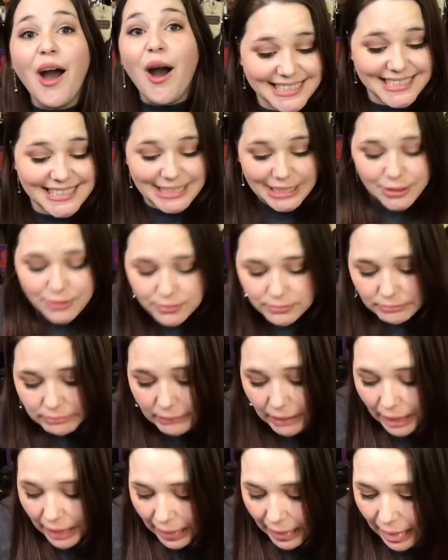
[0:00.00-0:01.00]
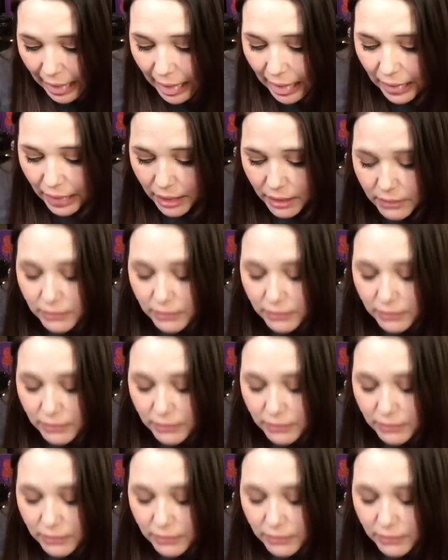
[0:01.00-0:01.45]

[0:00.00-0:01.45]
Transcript: It's still, whoa.